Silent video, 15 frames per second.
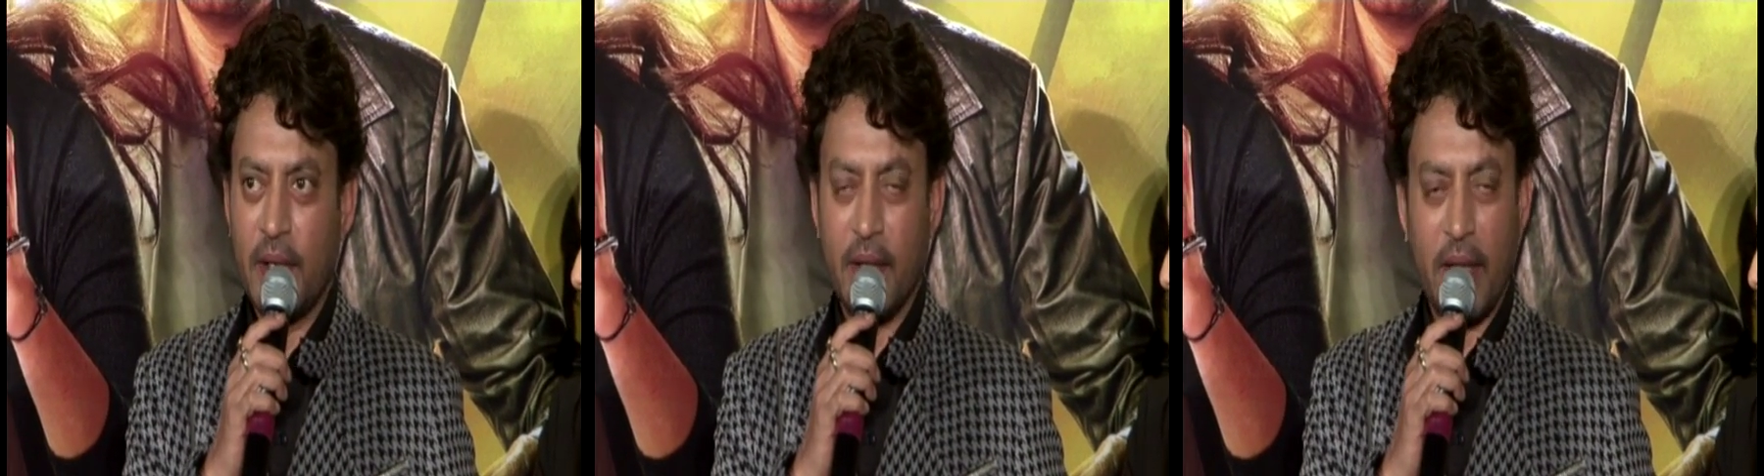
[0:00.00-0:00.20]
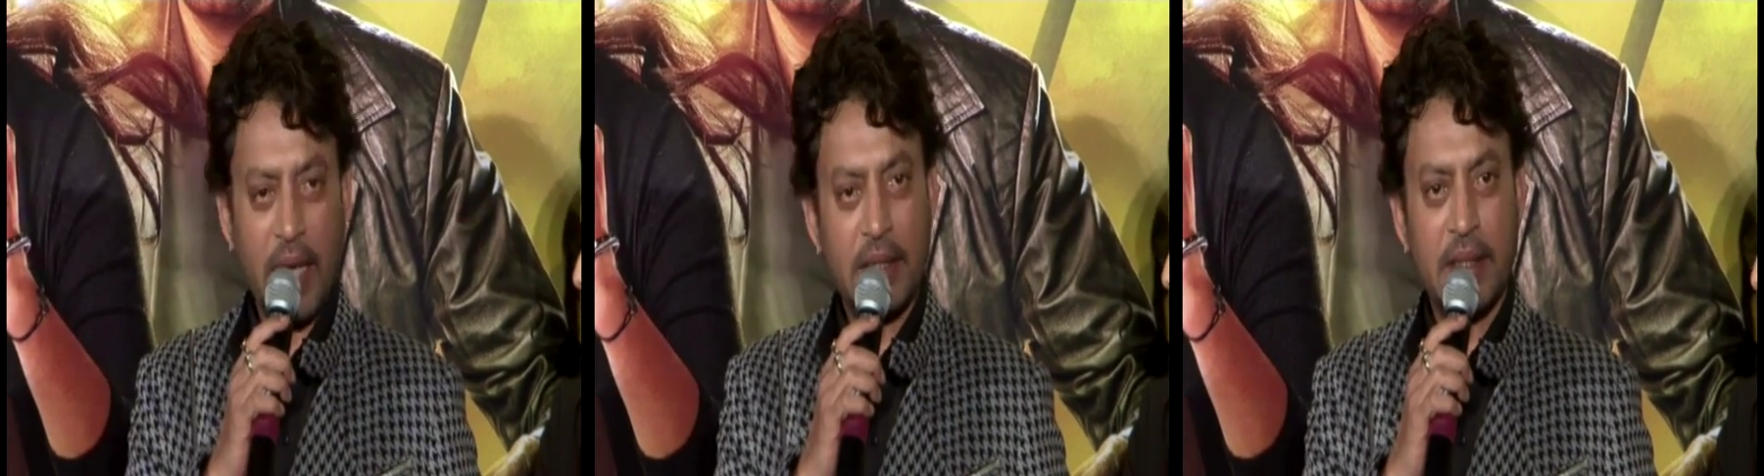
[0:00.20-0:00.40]

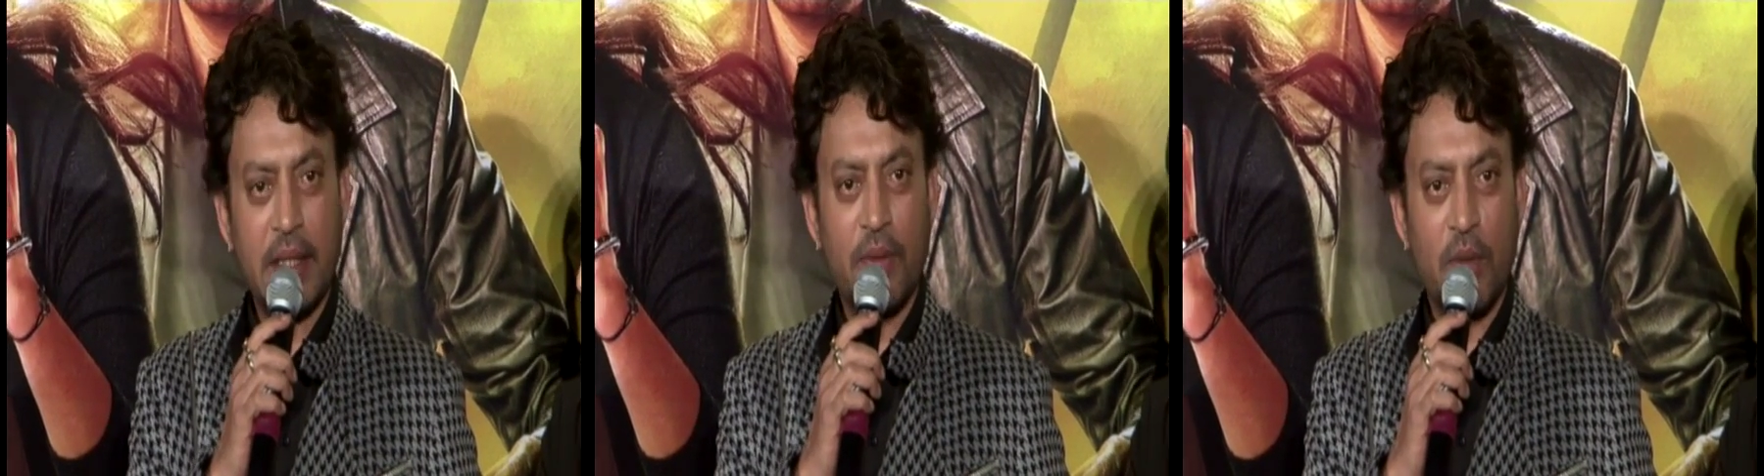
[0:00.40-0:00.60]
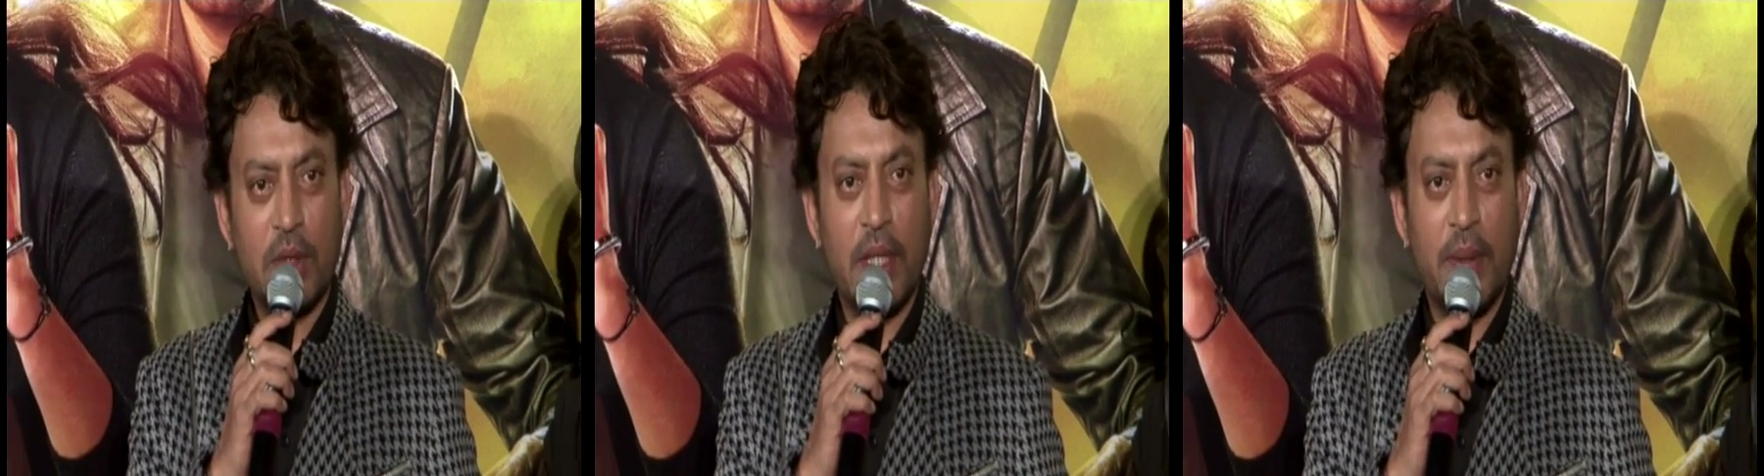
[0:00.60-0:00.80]

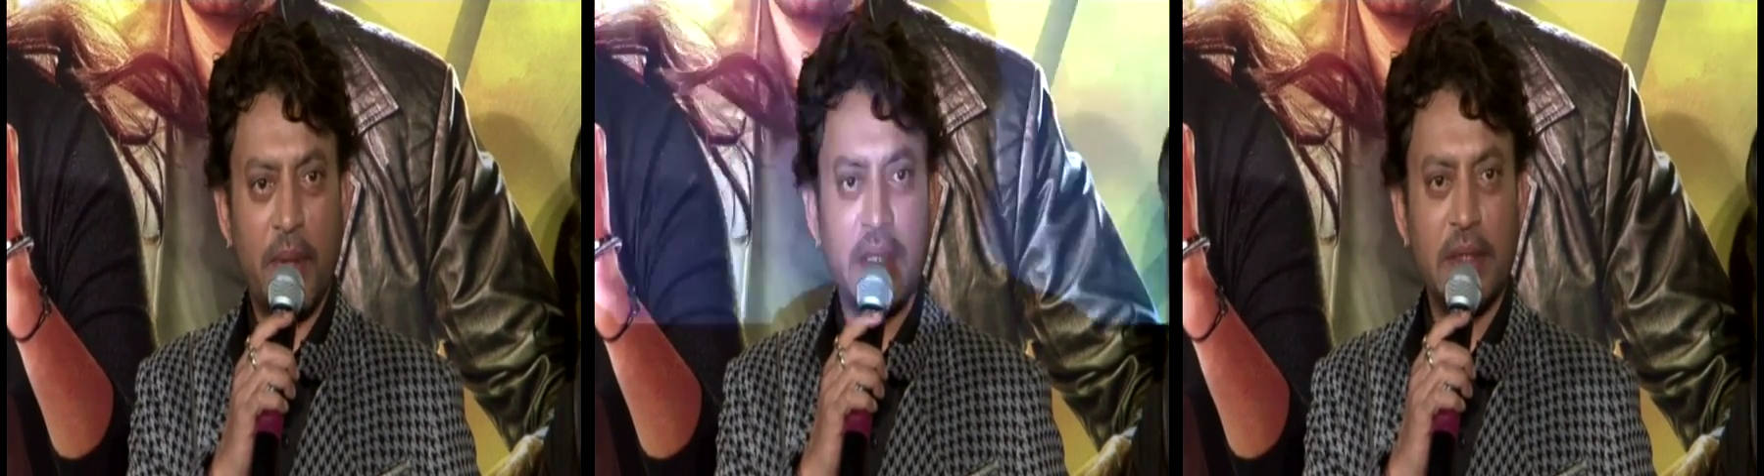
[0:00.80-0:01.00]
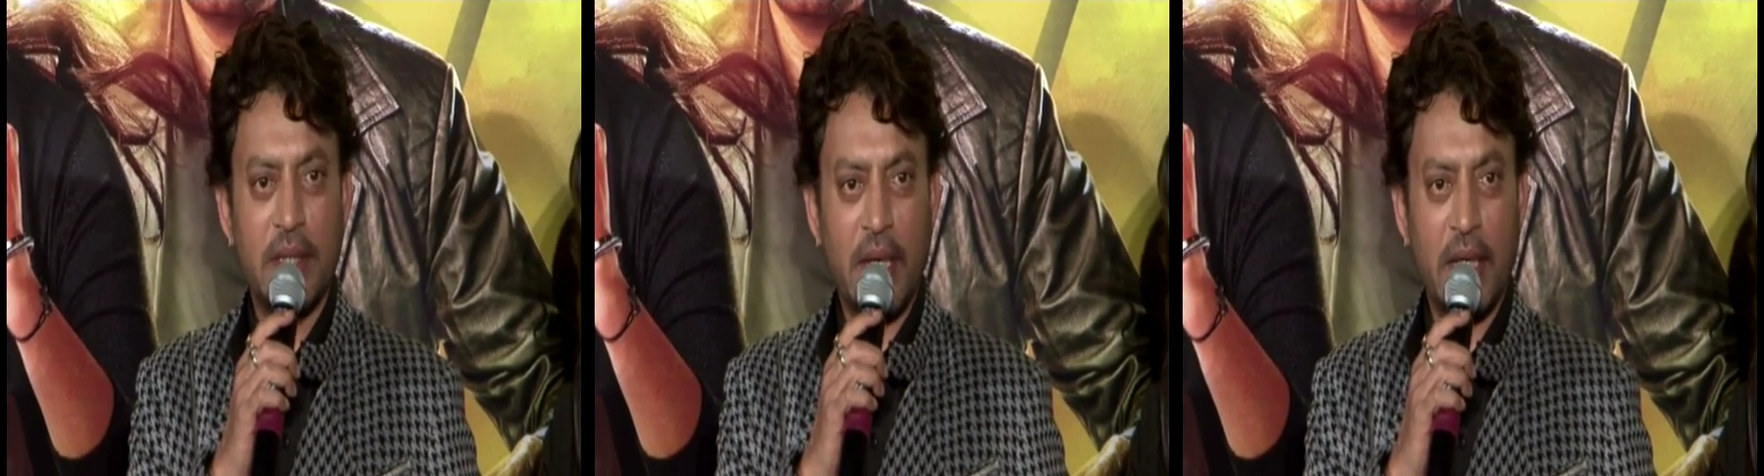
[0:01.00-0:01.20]
attraction was at
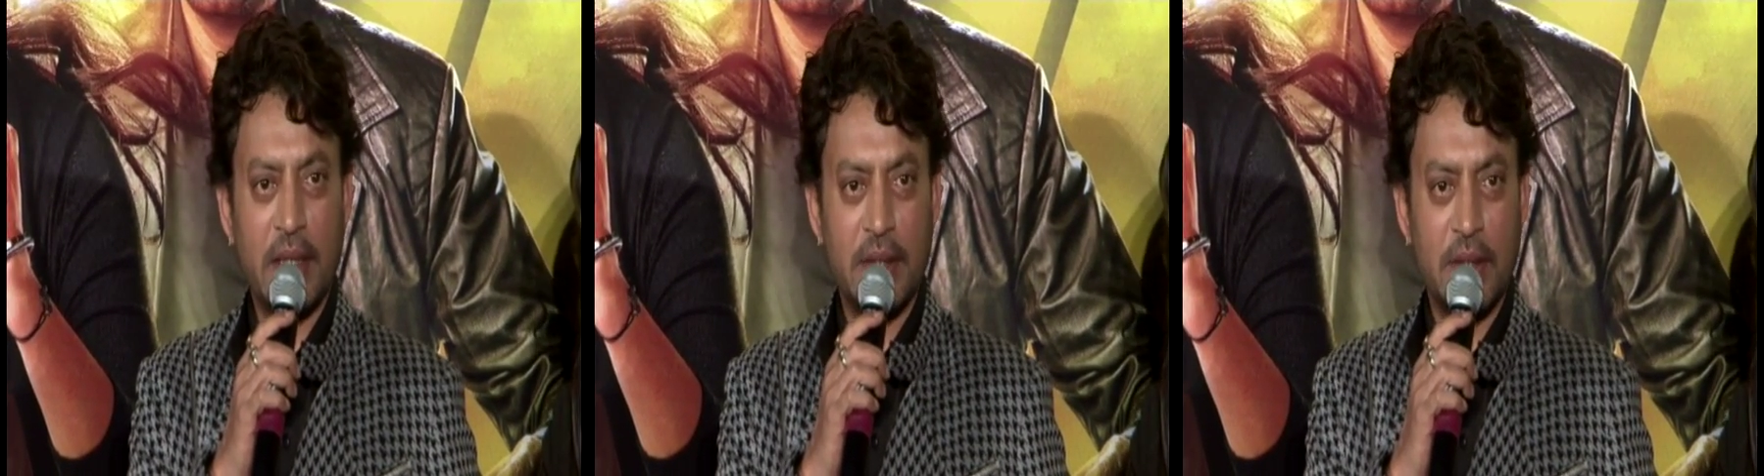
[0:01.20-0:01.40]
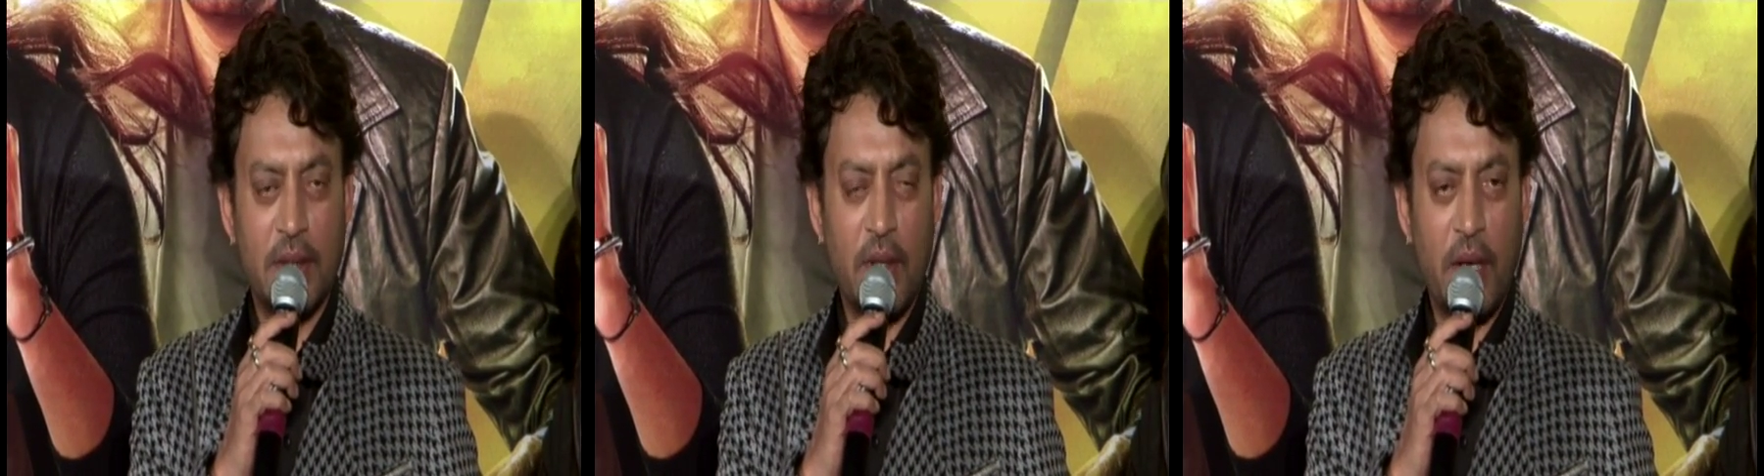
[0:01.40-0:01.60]

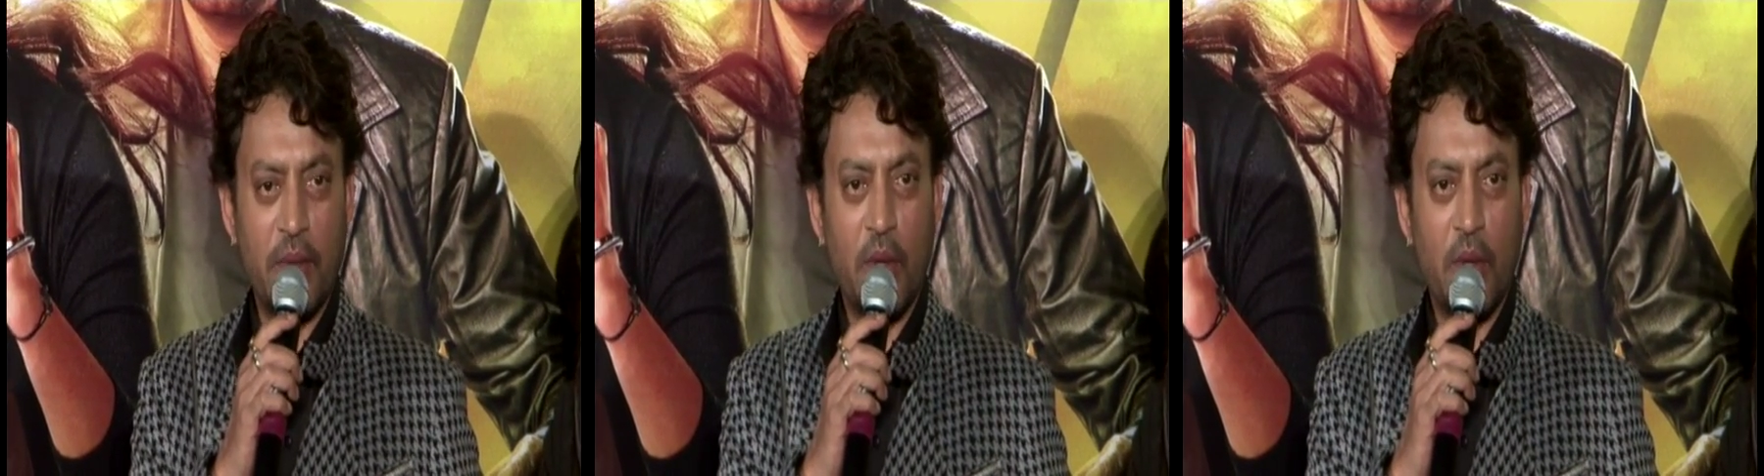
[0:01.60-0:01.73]
punchlines. You know, I